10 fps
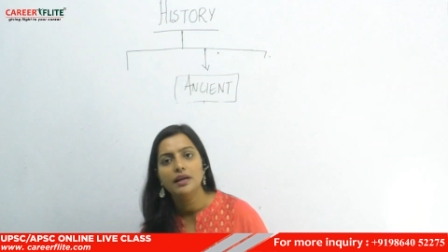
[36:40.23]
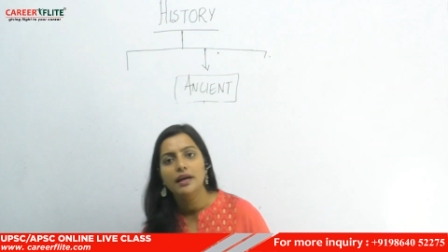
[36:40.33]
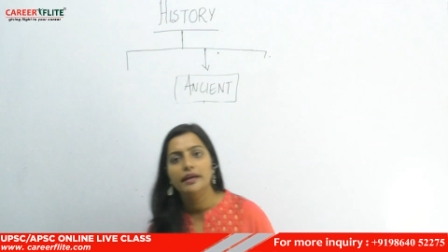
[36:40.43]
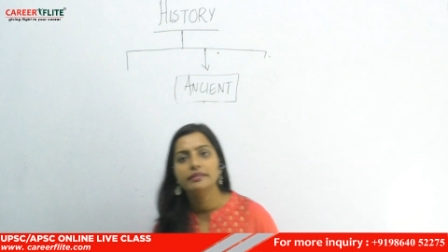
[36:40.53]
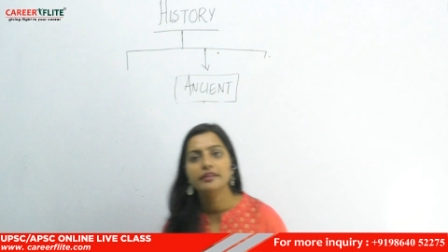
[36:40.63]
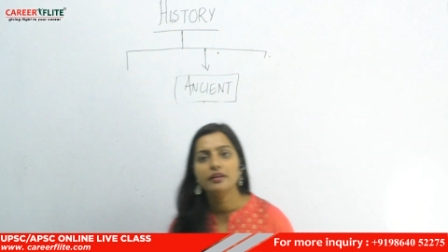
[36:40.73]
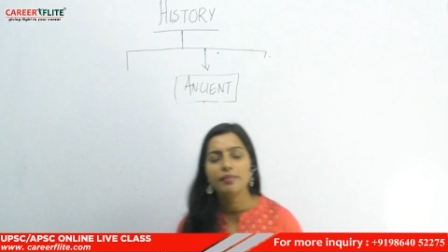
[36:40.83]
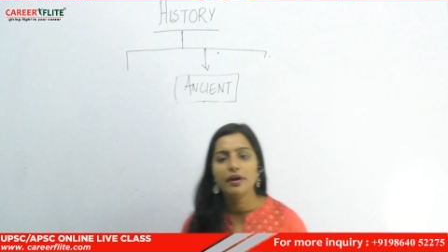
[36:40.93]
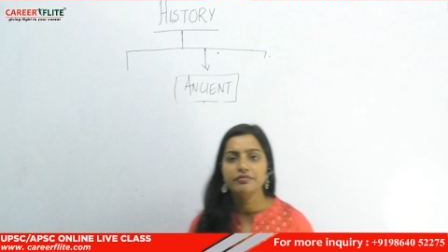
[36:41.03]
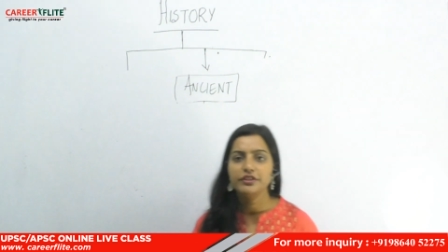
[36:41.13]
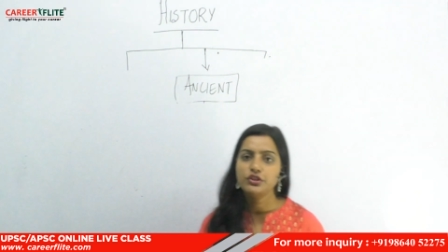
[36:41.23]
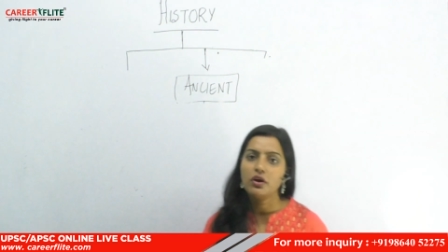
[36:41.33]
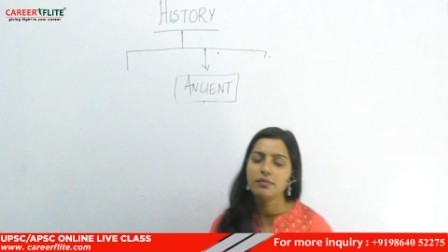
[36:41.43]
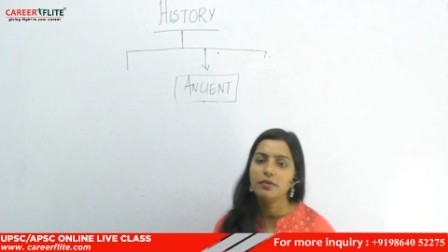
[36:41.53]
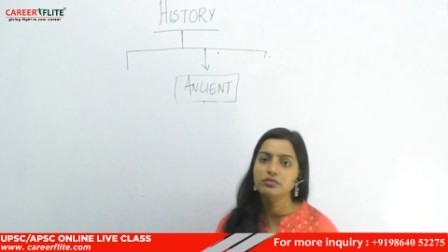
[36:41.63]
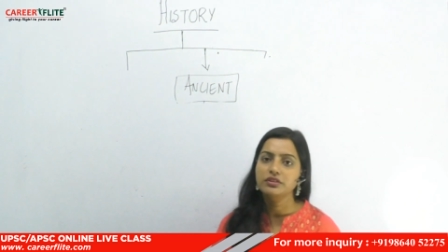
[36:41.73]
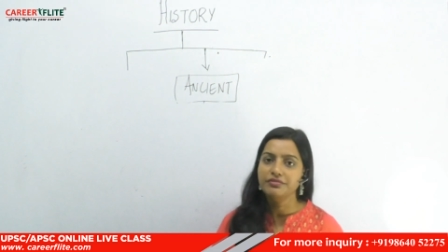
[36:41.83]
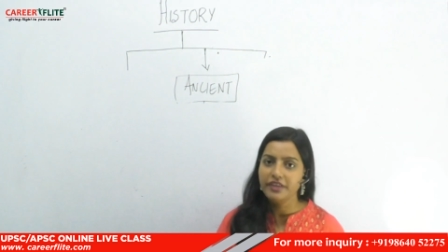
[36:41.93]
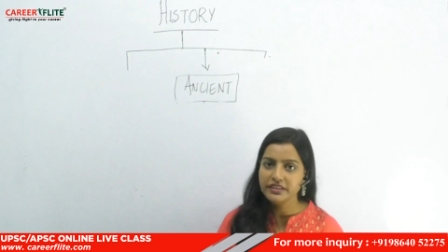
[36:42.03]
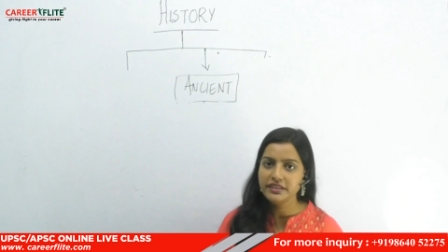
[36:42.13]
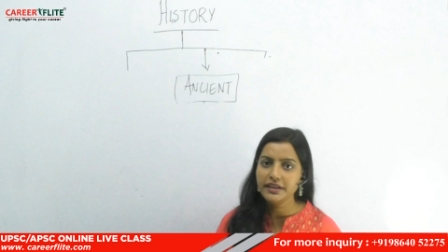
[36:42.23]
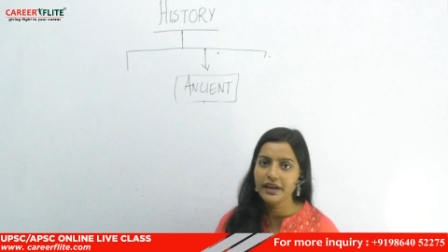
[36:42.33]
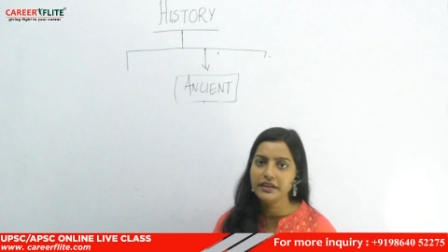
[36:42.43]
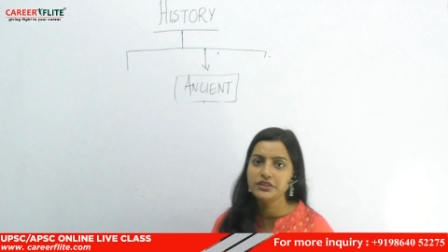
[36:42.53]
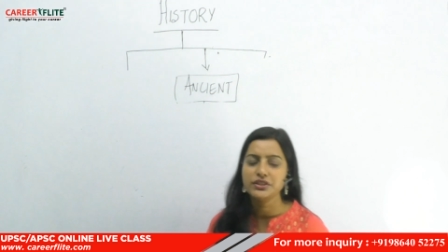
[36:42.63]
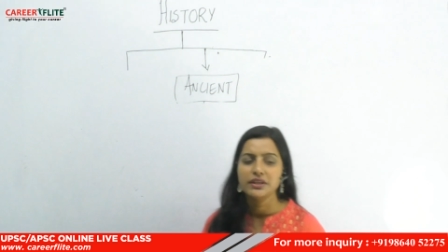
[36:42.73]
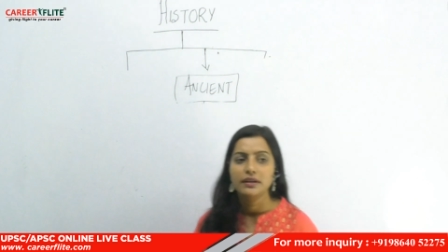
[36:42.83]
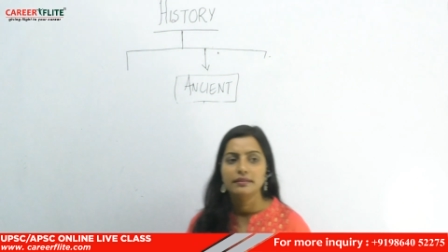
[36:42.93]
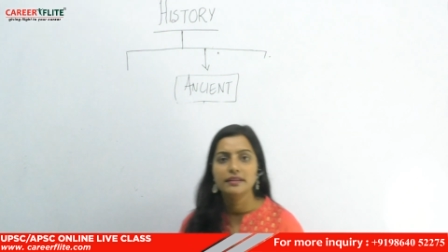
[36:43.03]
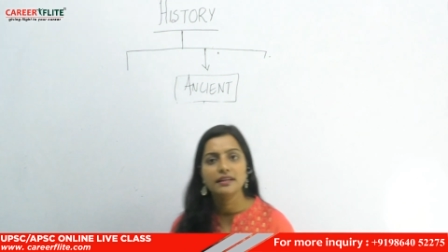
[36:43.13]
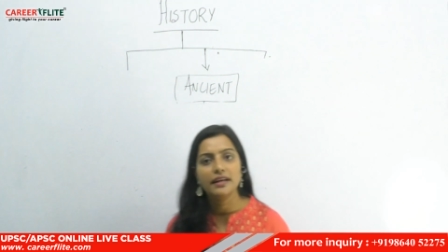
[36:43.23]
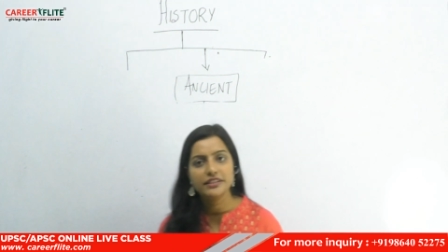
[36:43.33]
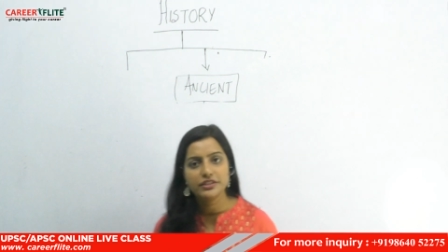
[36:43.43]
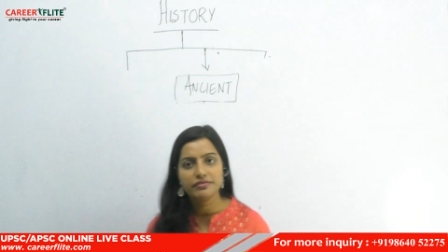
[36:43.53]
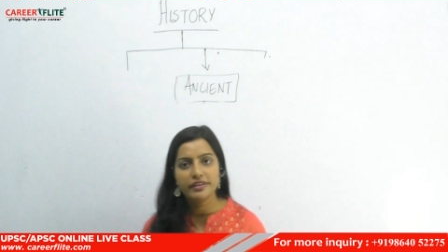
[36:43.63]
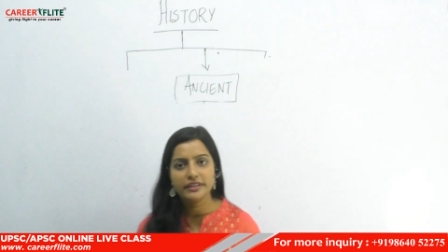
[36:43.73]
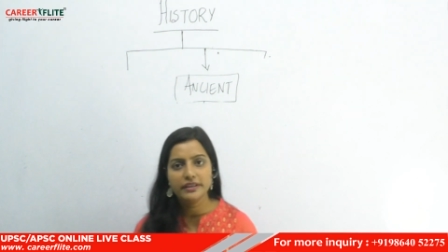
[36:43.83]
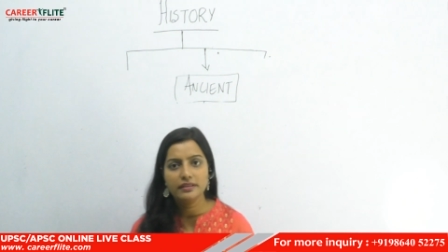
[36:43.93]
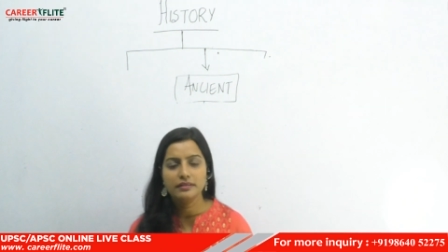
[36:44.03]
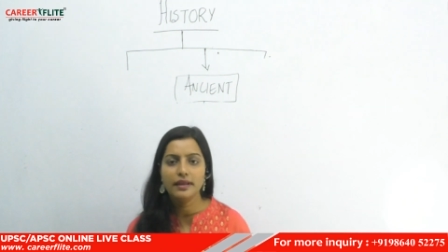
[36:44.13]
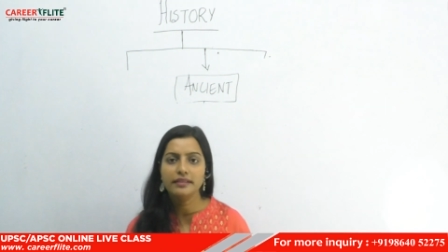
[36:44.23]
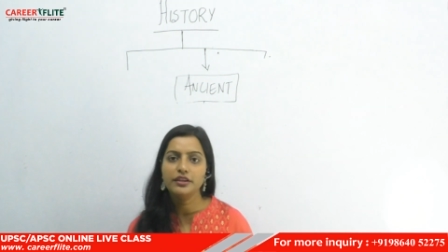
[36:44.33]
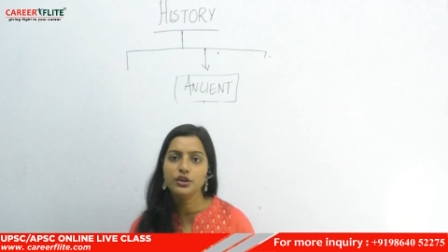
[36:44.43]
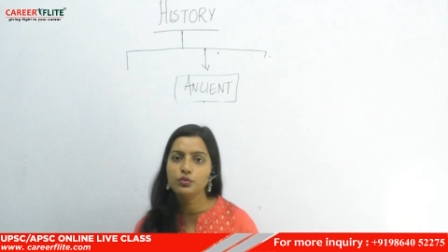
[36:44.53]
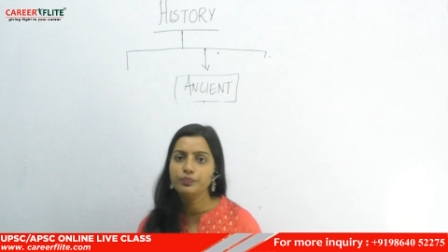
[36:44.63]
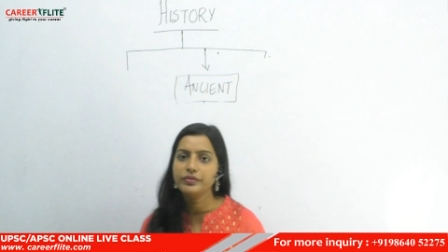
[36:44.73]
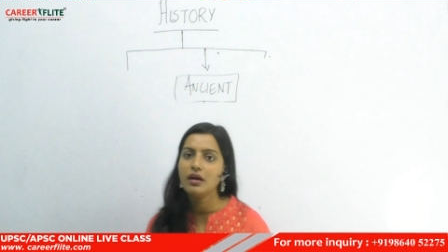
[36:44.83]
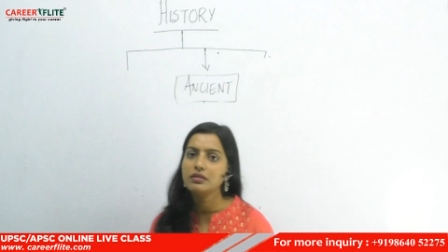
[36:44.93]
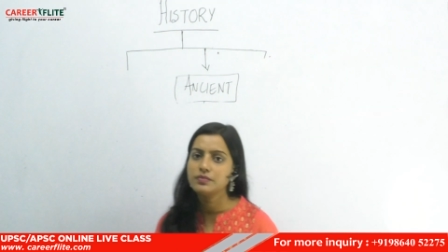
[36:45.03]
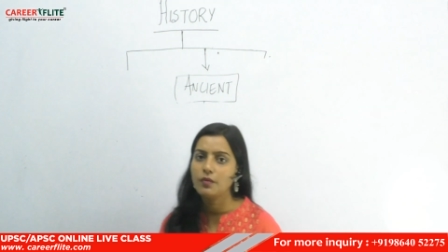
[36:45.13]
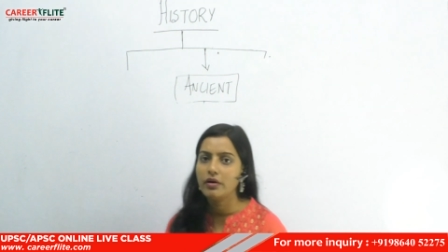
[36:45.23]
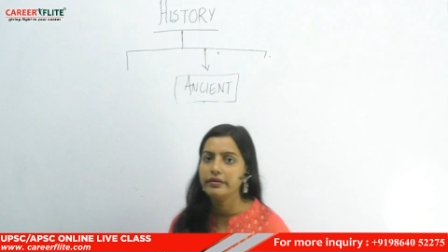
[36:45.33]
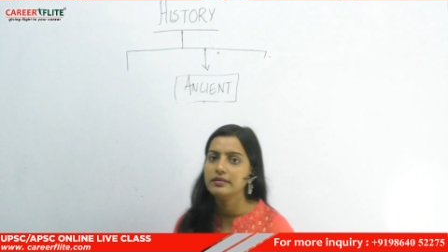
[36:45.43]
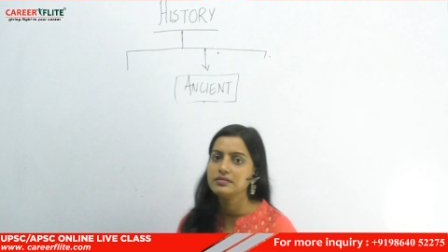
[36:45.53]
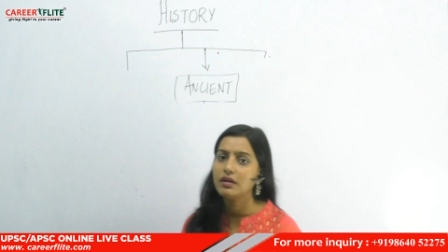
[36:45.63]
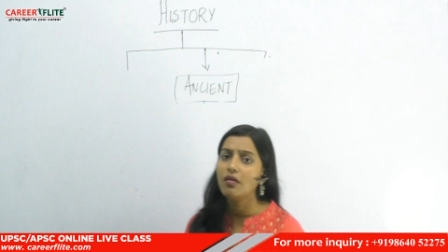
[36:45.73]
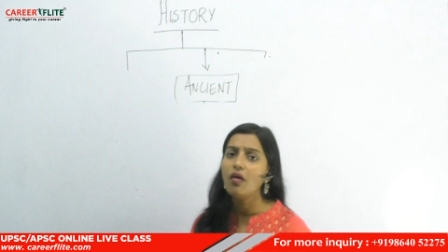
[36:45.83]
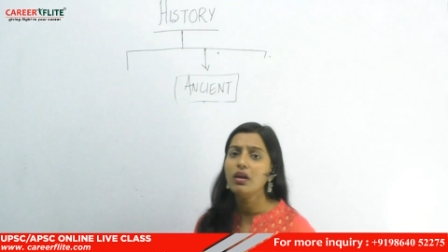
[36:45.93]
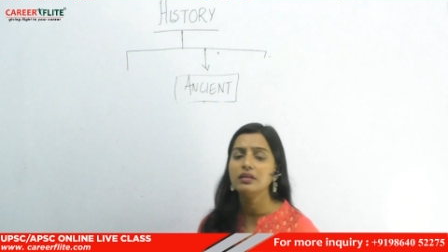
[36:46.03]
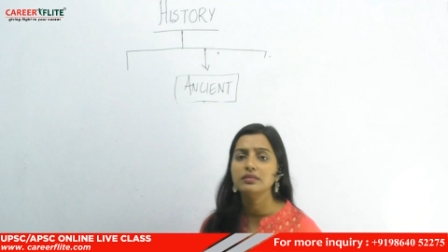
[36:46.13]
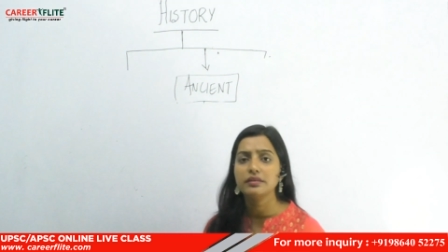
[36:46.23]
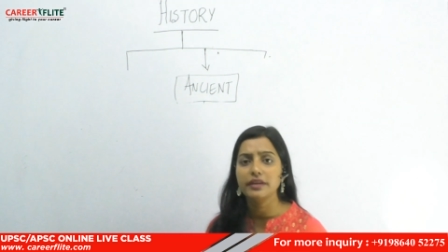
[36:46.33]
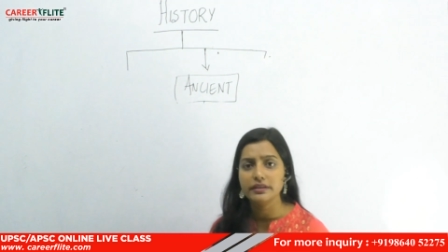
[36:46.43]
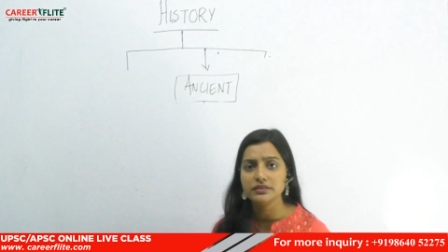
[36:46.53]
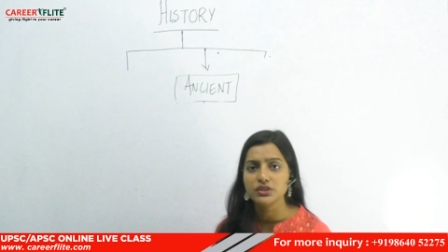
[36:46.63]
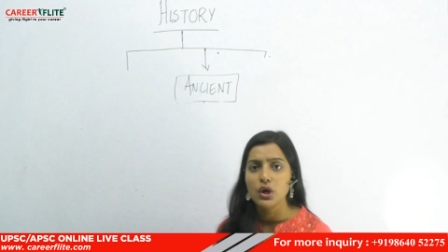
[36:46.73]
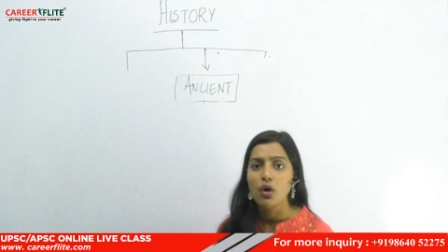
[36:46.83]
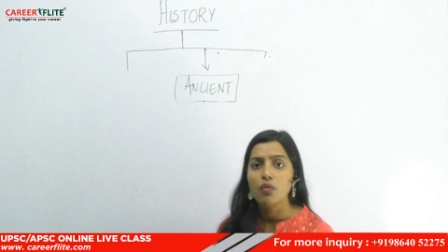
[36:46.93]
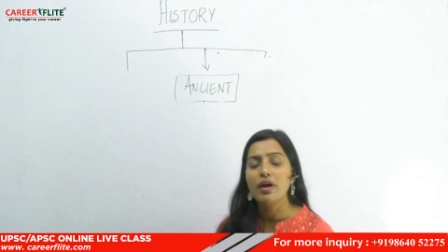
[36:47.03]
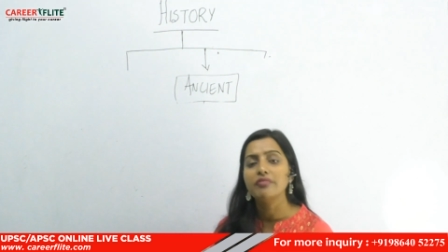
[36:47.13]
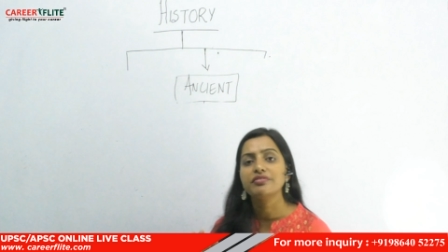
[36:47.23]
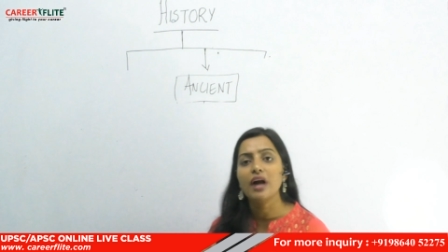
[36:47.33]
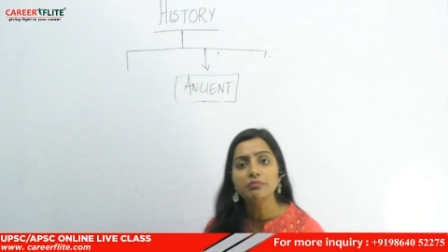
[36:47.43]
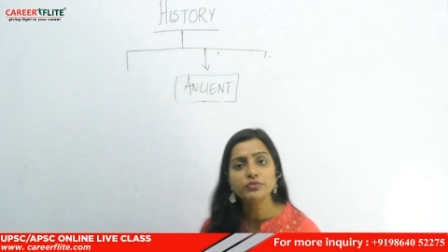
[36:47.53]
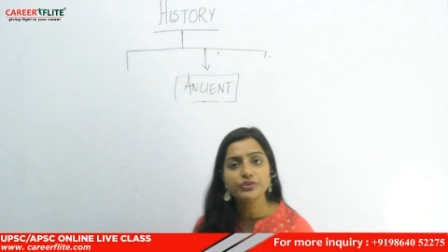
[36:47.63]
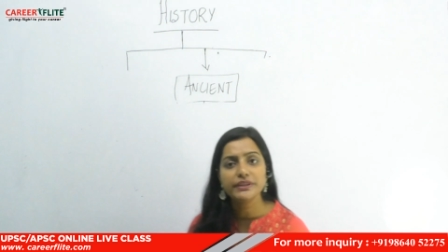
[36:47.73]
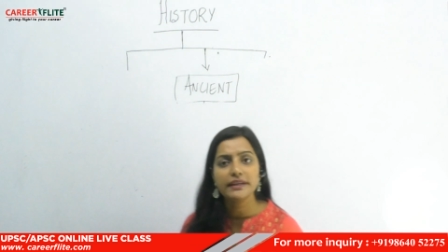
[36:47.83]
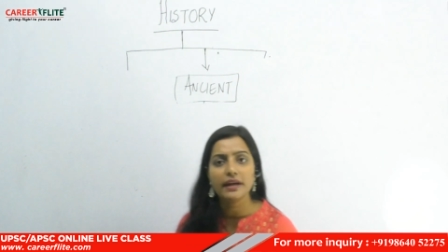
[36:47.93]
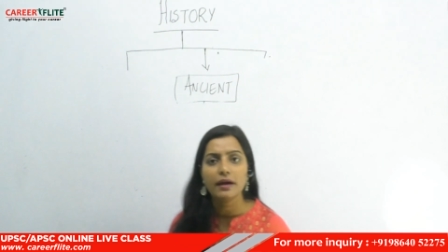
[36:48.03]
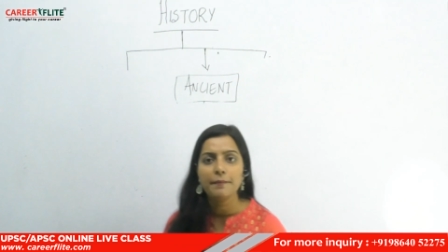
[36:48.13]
and thereby we talk about the Vedic age, then the later Vedic, then the Guptas, Mauryas, and all other kings who have come to India